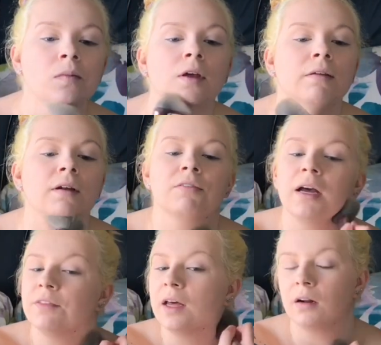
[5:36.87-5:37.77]
Now that I've
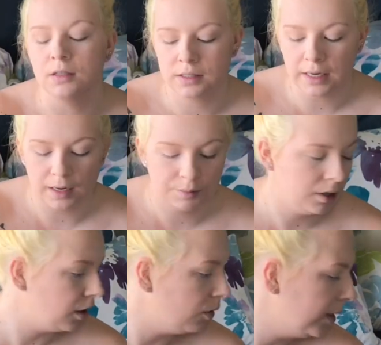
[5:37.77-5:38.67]
got that all set, I'm
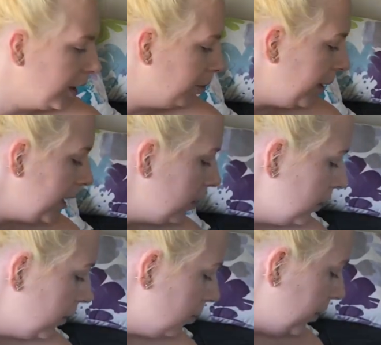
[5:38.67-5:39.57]
gonna go in and bake a
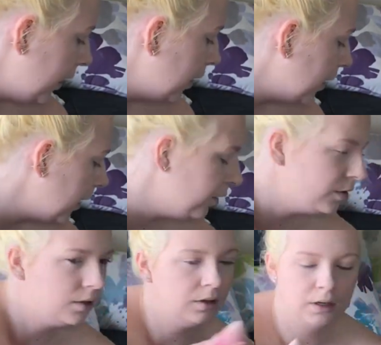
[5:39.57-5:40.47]
little bit, and I
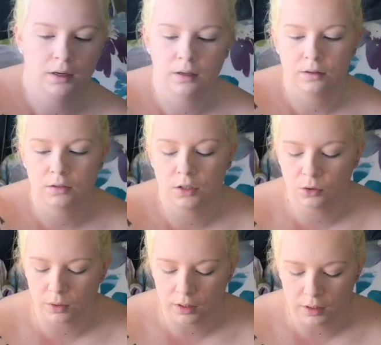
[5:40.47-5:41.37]
use
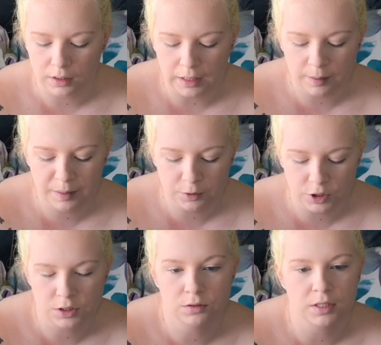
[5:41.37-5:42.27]
so. A lot of people
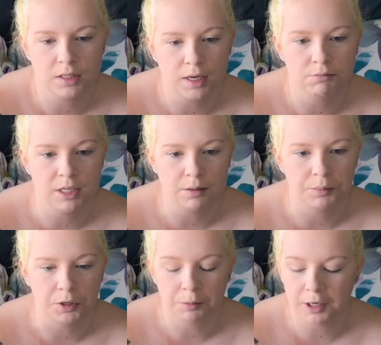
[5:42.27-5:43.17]
just use the same damp
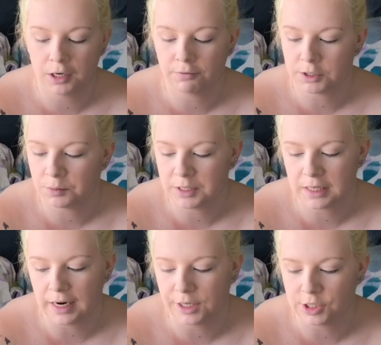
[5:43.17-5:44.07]
beauty blender. For some
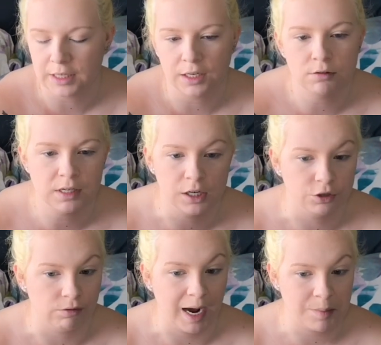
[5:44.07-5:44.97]
reason, I just like using a
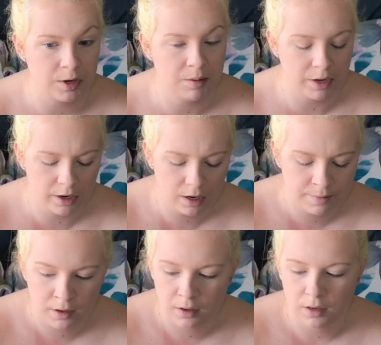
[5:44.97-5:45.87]
dry beauty blender.
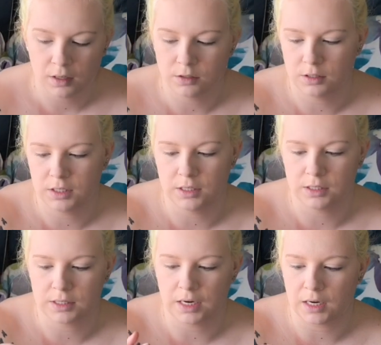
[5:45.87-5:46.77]
So you can see
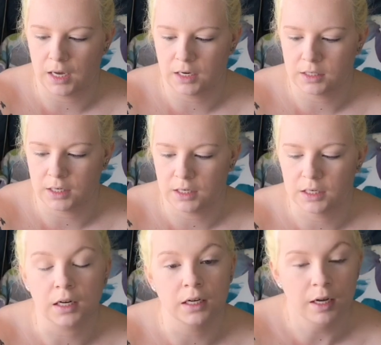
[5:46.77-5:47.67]
this is kind of caked and I
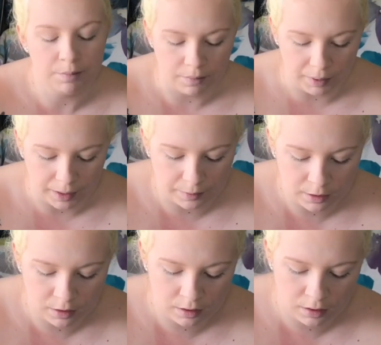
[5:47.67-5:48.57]
need to clean it, but
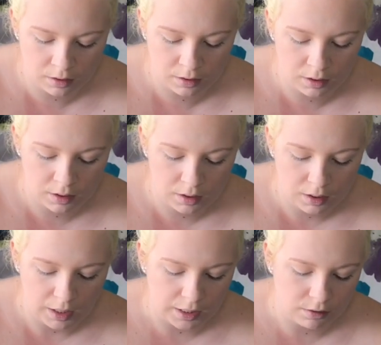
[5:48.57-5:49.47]

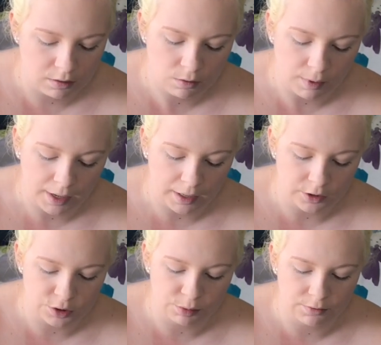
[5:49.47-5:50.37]
I don't know why. I
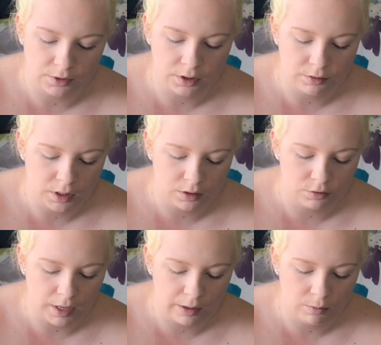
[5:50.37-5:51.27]
just prefer using a
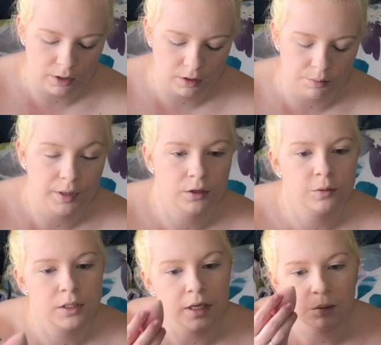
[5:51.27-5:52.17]
dry one compared
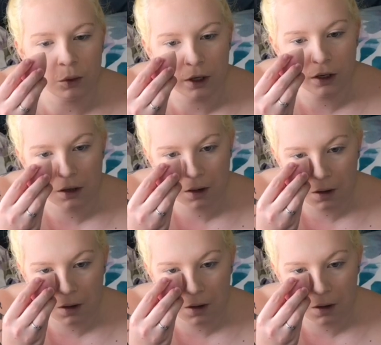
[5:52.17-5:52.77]
to a damp one.